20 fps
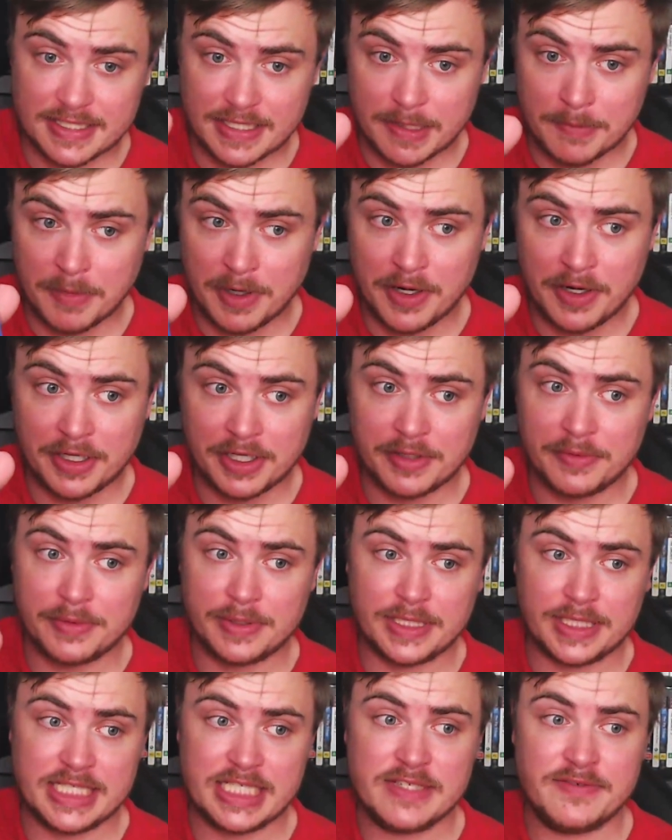American
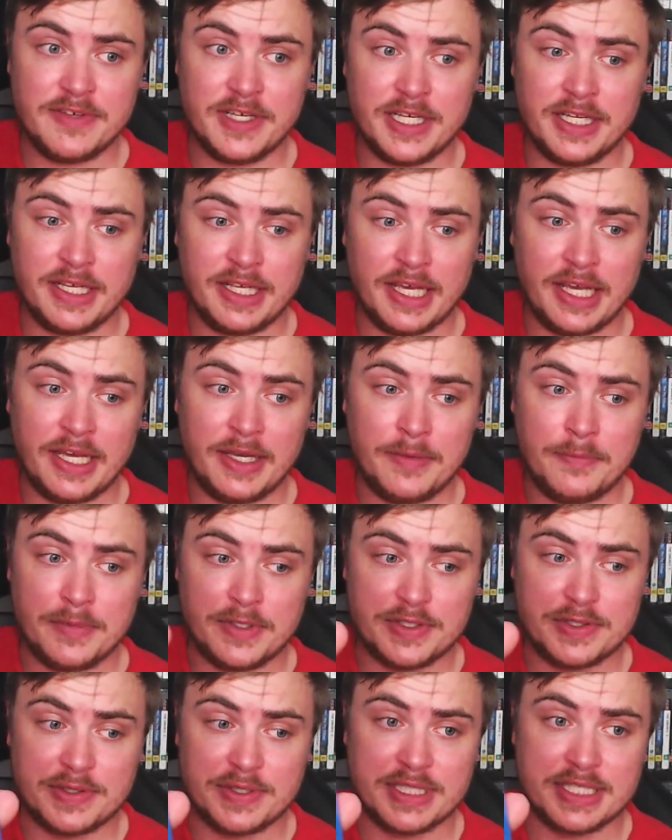release Vita game,
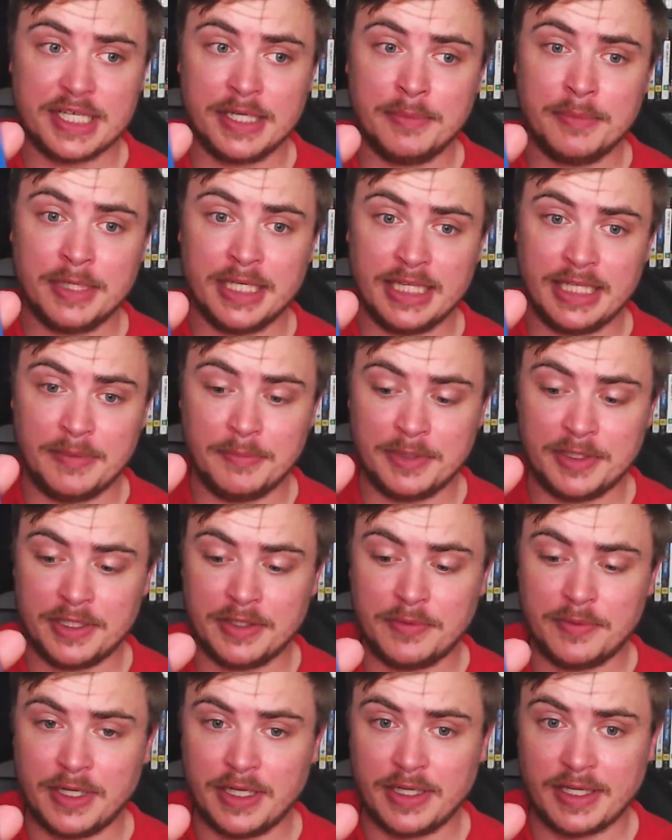which was done by Limited
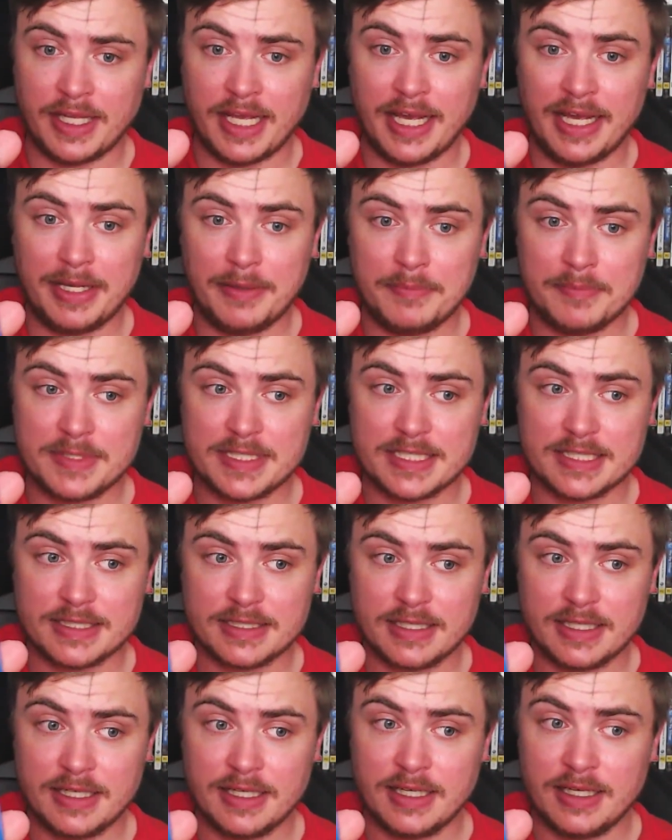Run Games.
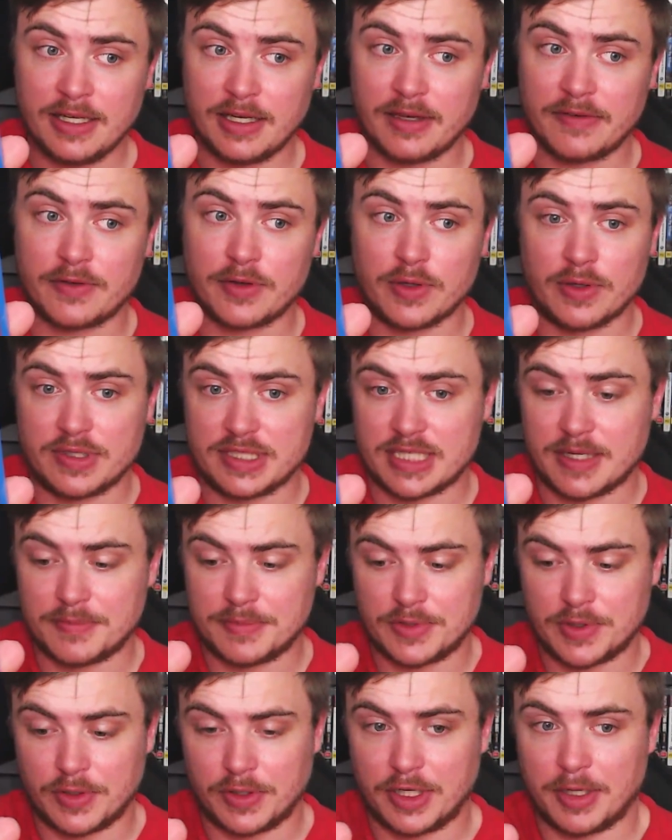Of course, I'm
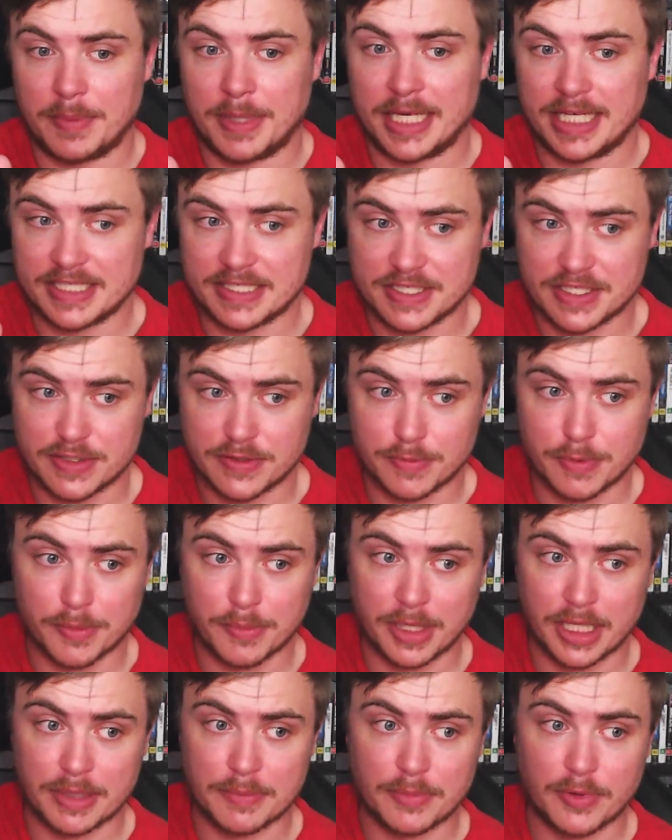talking about Super
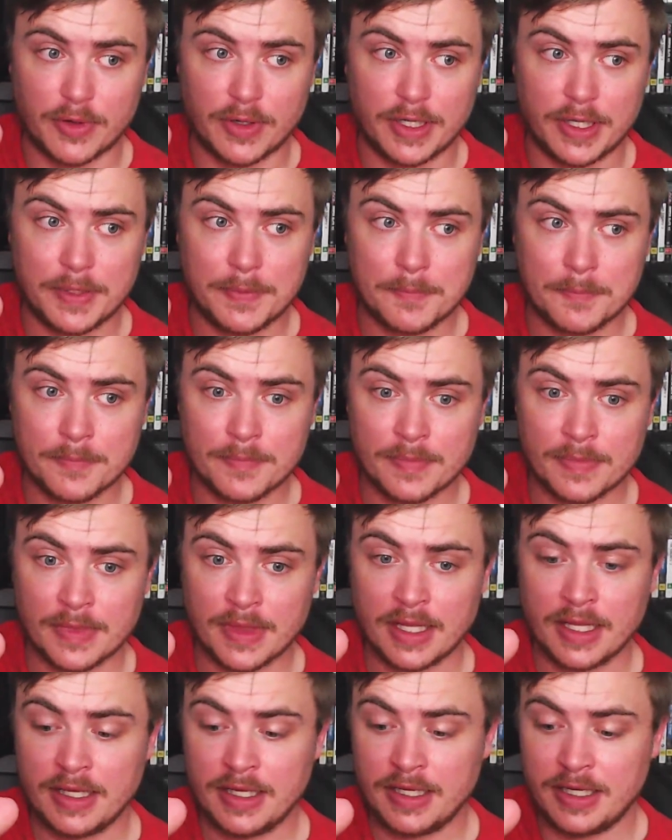Meat Boy.
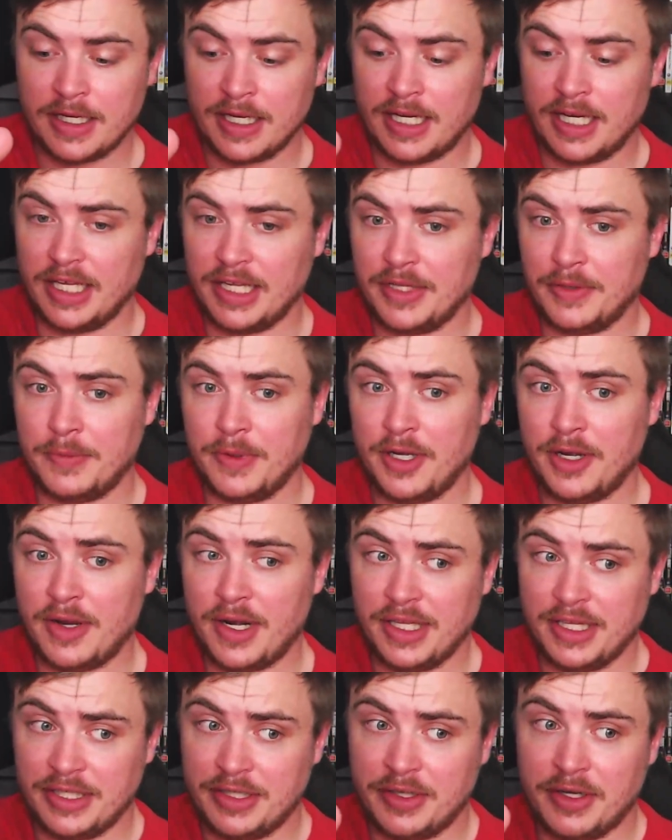There were
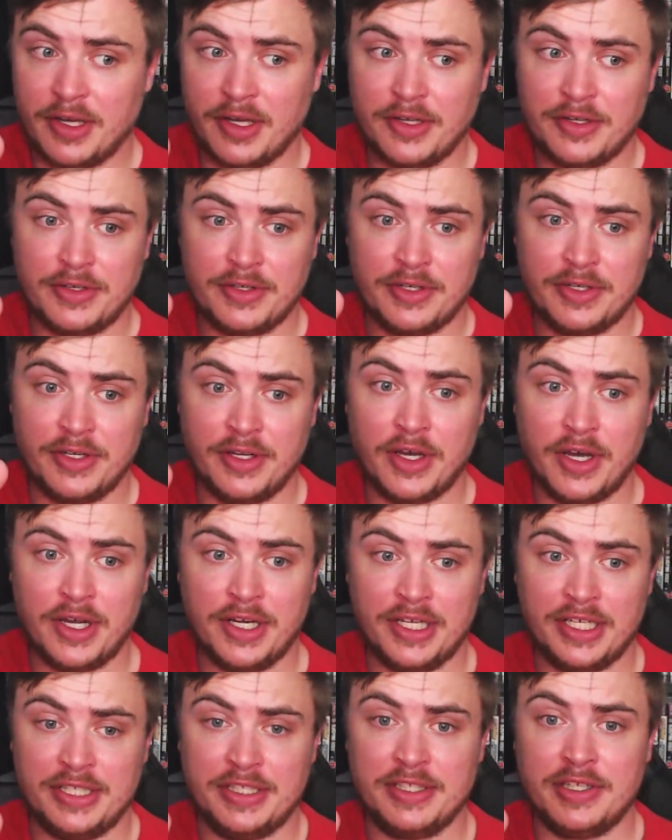only
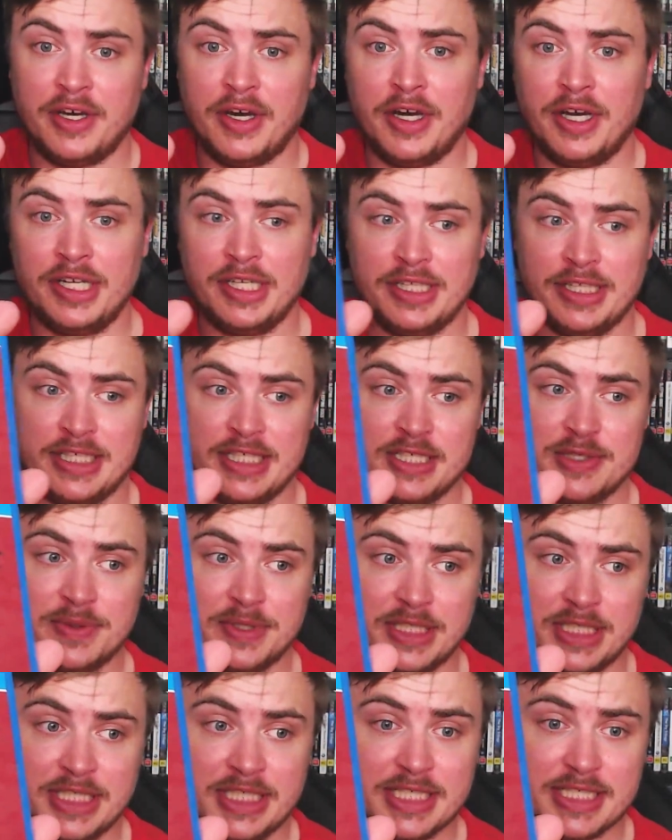999 of these
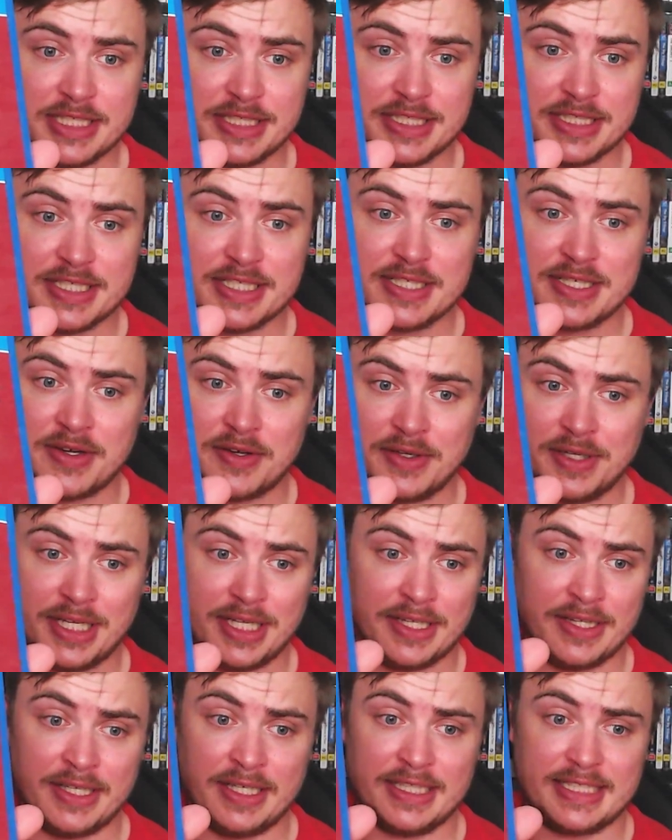released, and it sold out
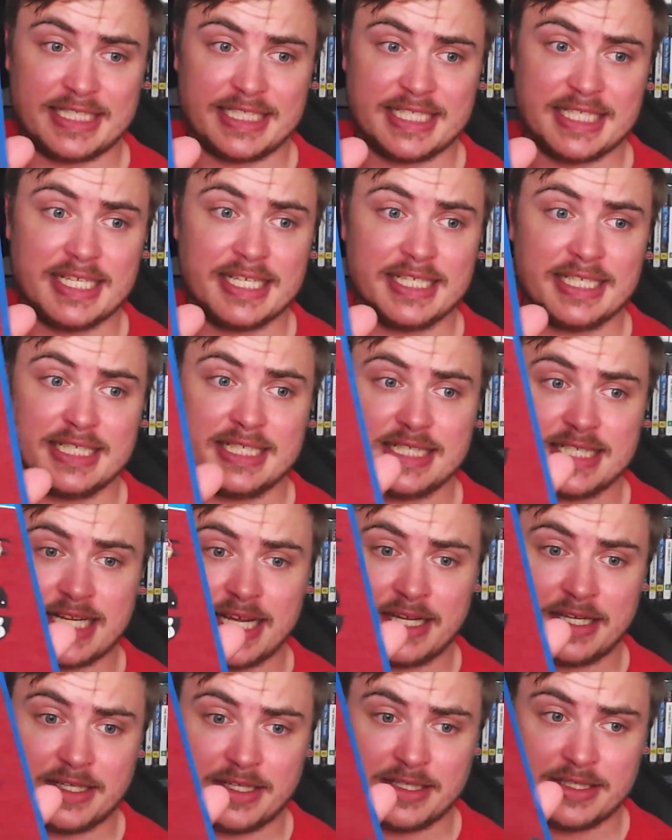in like 60
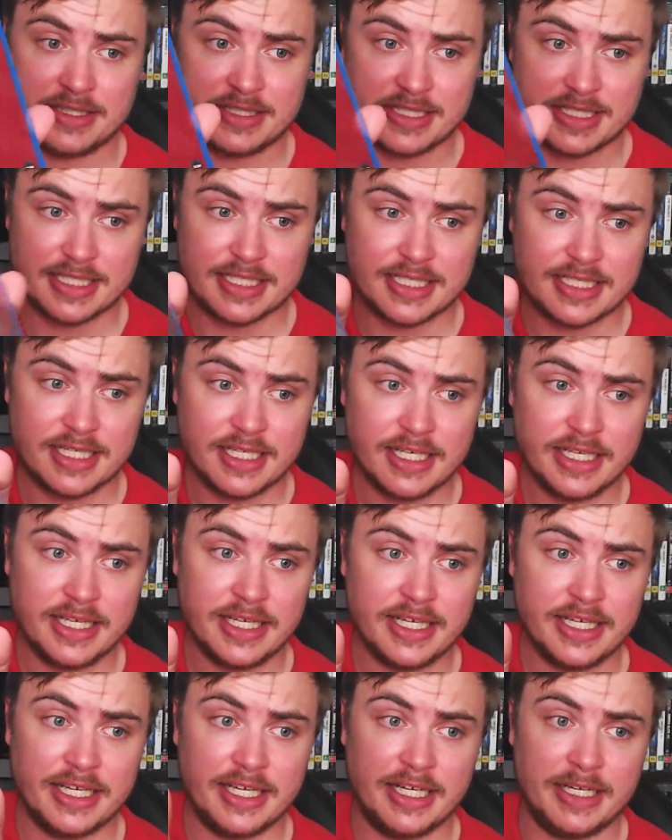seconds.
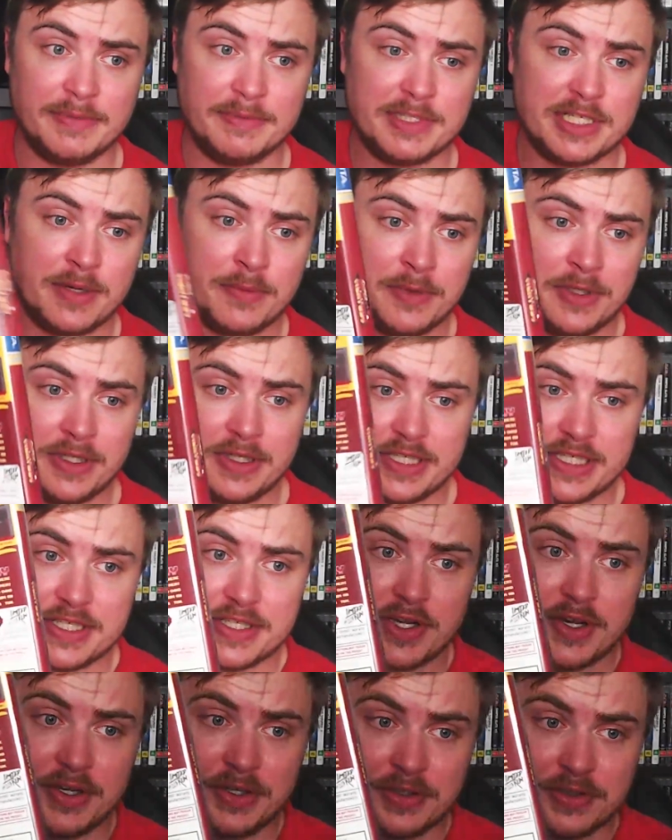So I'm really
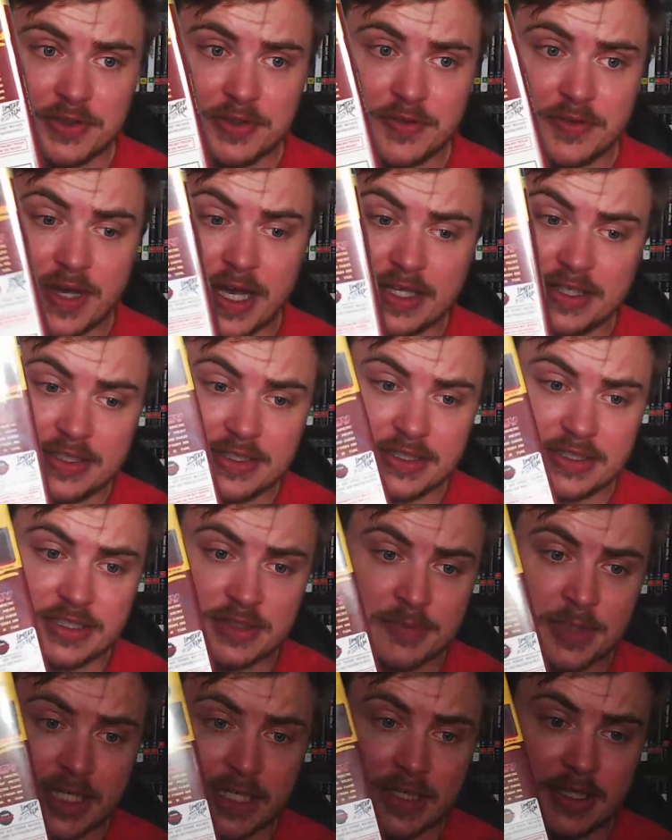stoked to have added it to
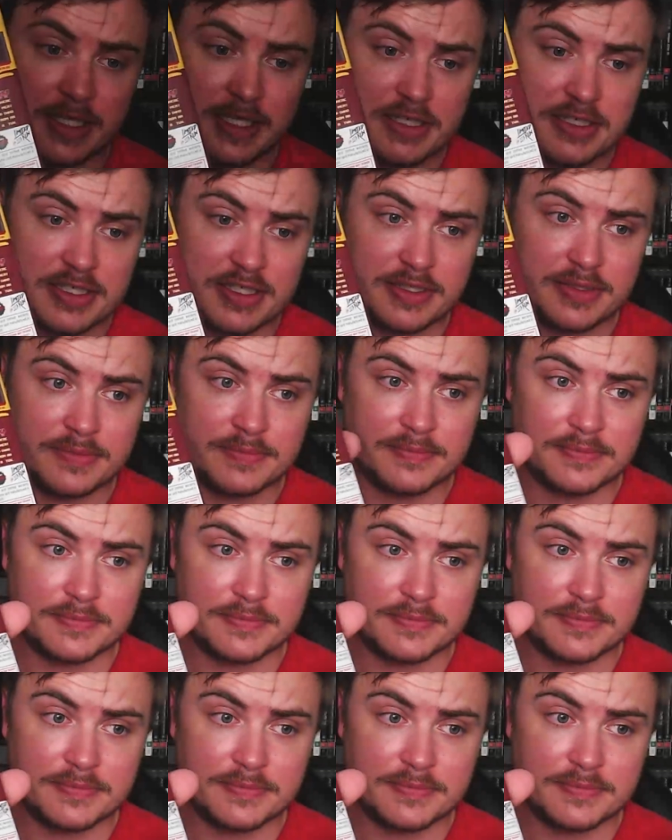my collection.